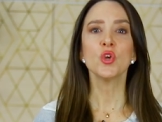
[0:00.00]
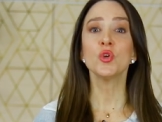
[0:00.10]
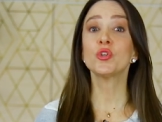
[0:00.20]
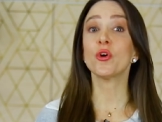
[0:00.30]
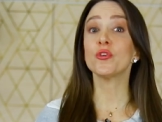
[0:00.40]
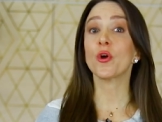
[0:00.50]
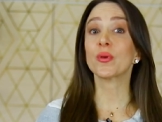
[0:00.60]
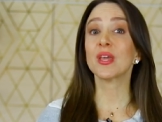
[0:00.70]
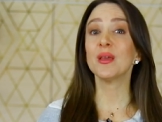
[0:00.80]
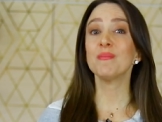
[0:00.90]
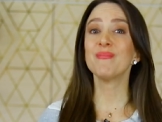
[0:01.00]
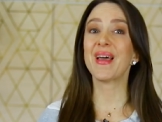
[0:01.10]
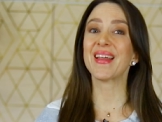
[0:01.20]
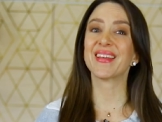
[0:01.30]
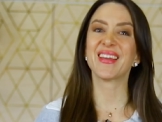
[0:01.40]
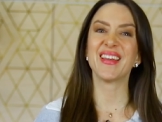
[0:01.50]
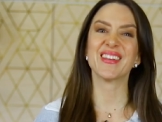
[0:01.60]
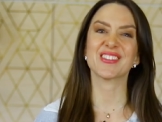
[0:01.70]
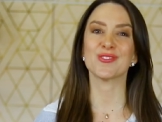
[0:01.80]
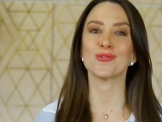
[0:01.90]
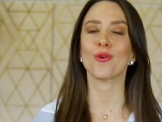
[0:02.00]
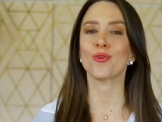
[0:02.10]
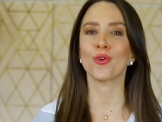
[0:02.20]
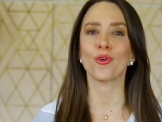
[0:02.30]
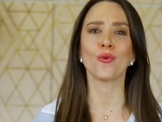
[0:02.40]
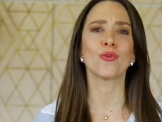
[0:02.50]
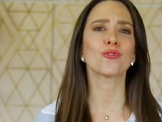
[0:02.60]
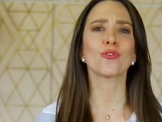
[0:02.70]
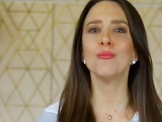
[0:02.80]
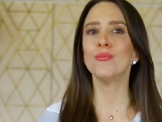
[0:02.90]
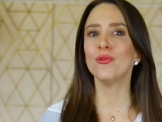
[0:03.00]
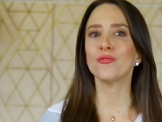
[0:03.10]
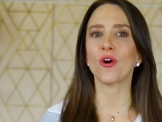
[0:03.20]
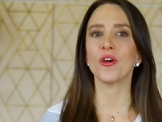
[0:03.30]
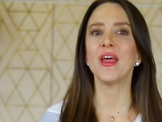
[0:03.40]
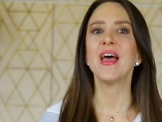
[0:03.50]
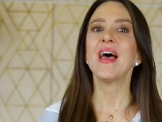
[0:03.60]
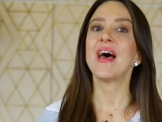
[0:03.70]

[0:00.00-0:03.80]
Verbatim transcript: You don't know him and he doesn't know you, so move on.